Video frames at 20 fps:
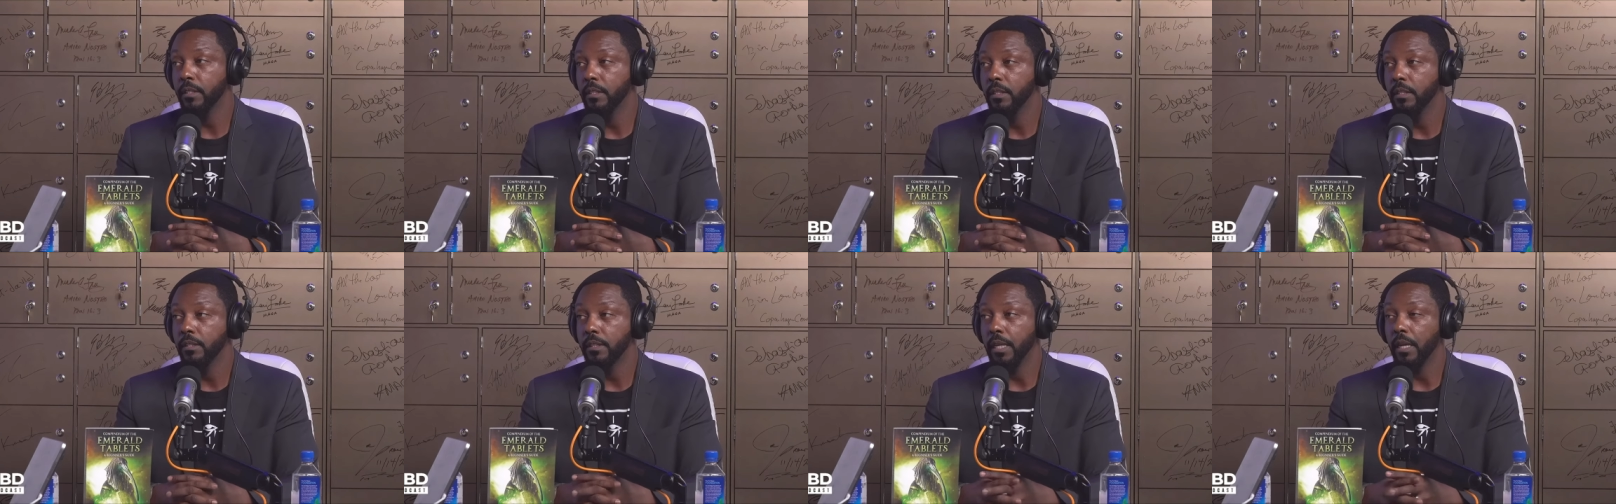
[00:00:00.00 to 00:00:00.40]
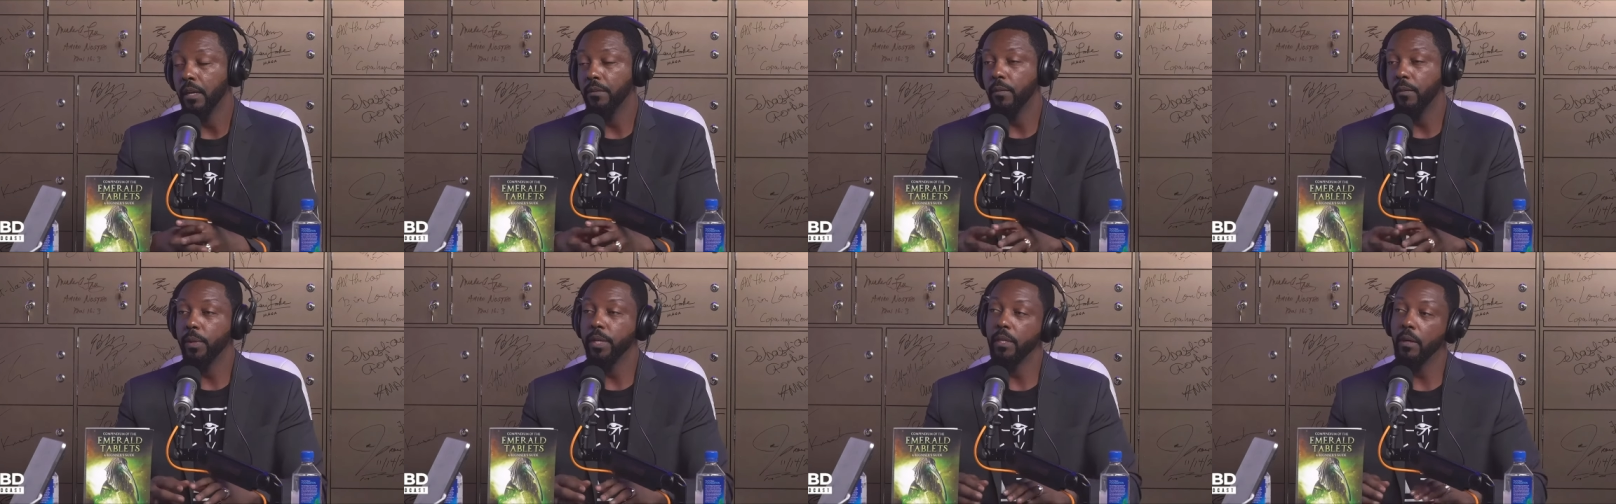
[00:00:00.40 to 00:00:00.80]
Now
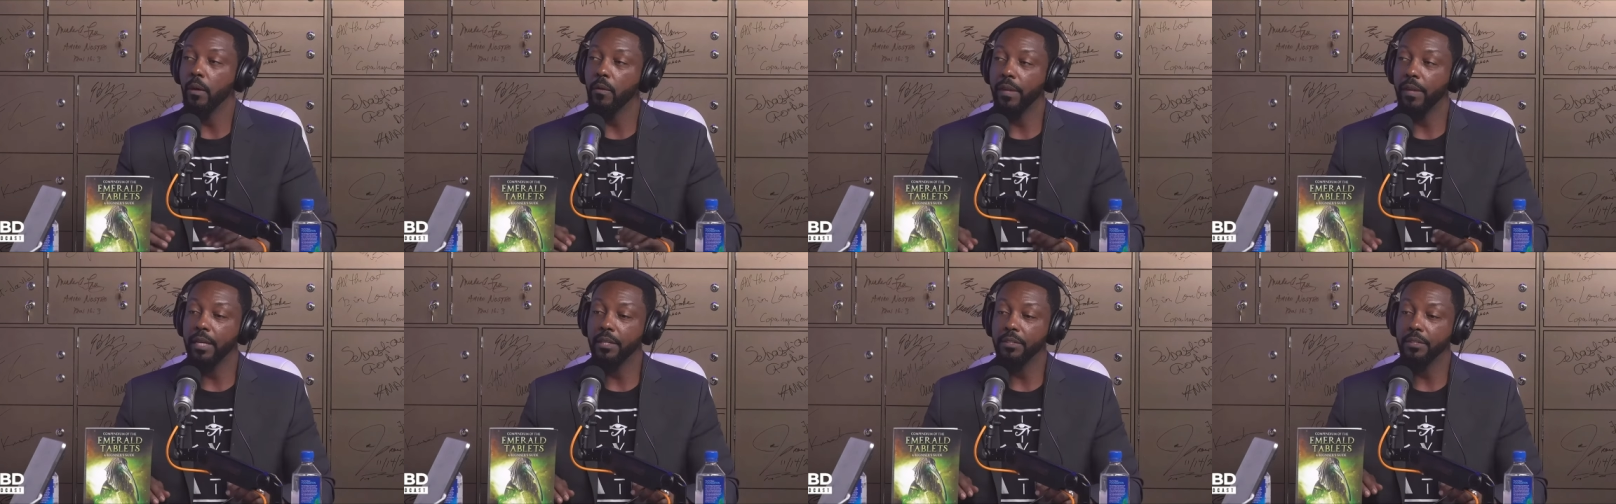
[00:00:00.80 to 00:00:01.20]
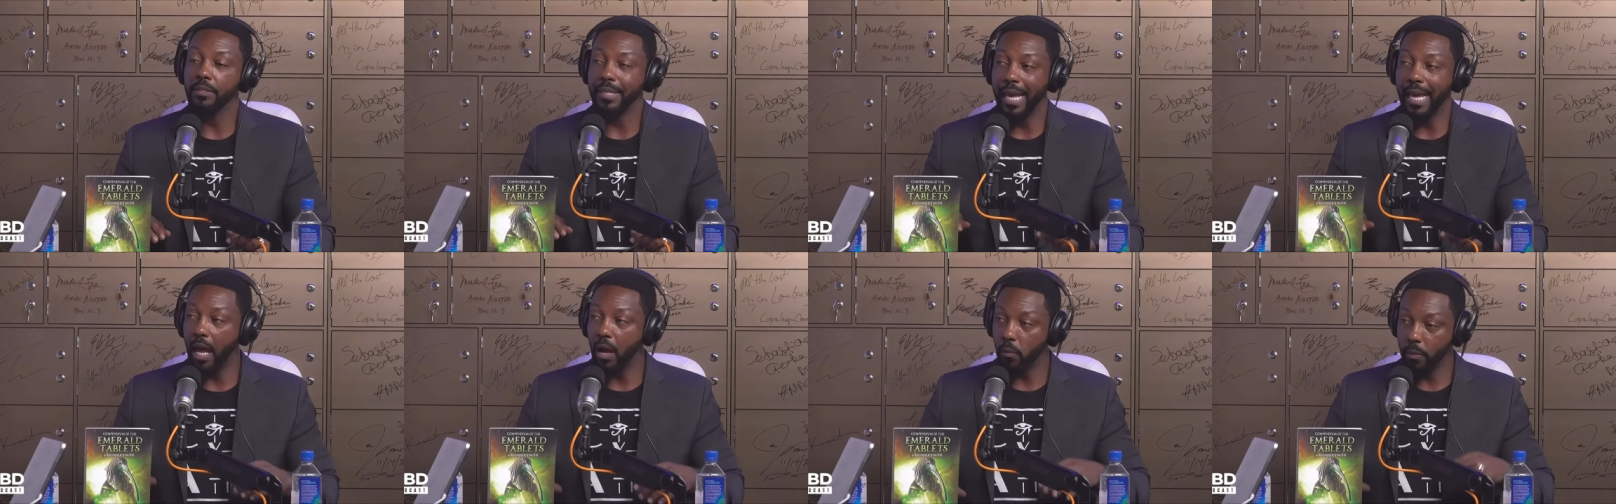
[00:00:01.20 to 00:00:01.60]
that we know that
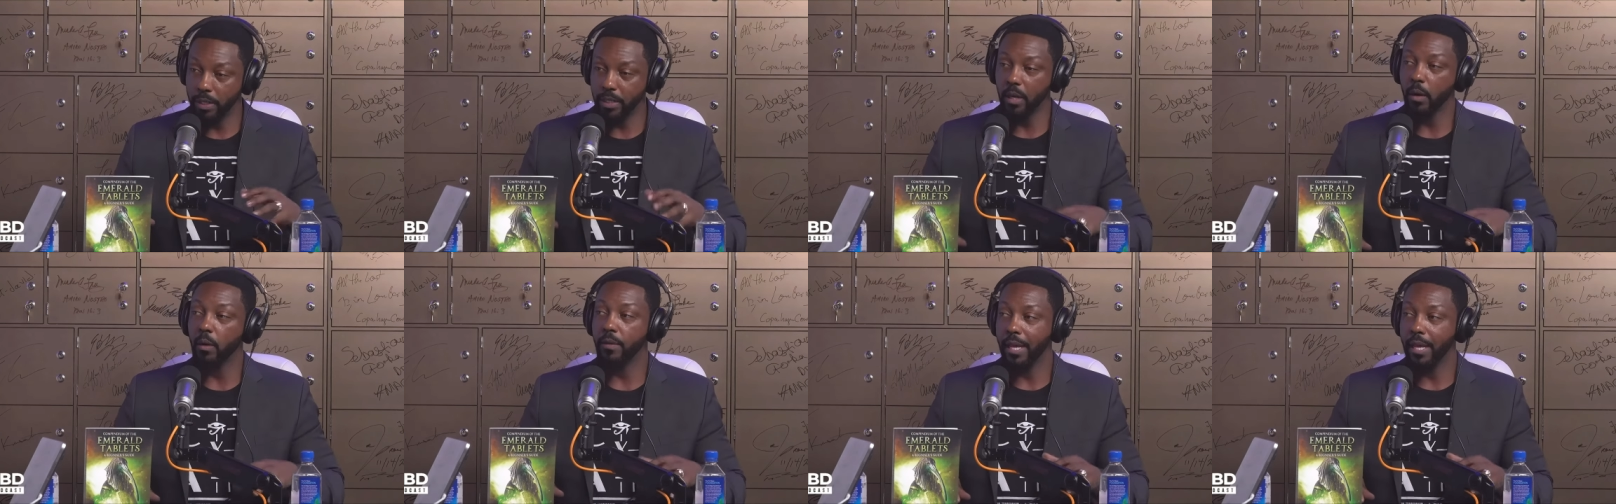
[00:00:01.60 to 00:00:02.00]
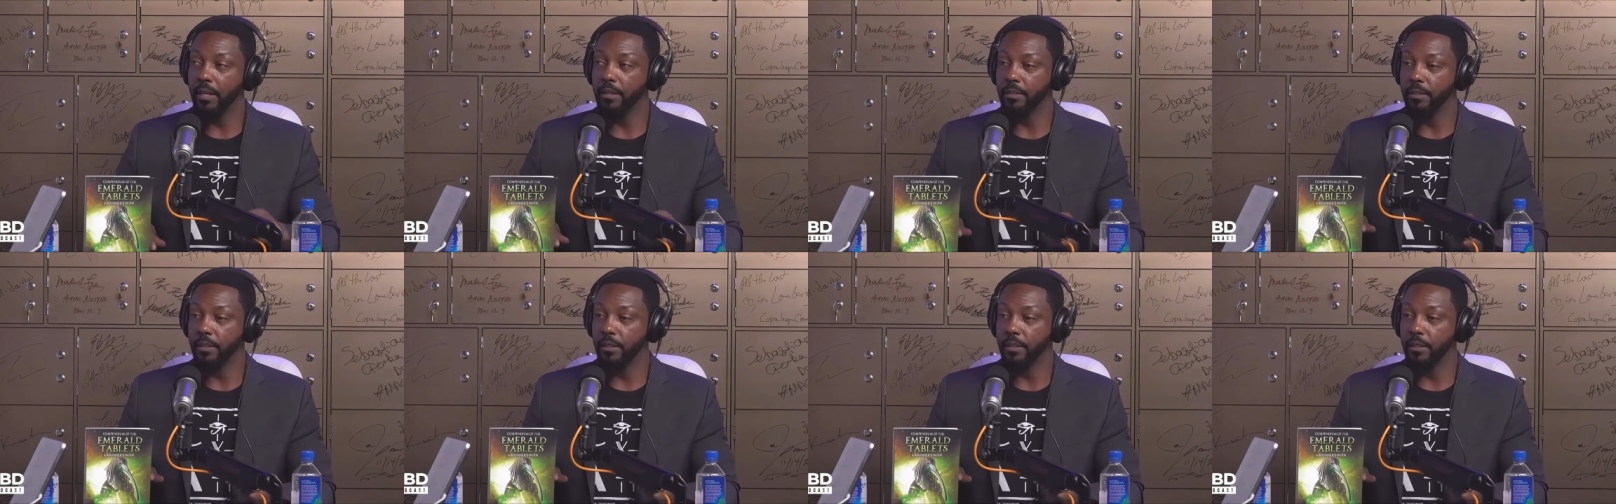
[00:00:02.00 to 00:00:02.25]
now we know that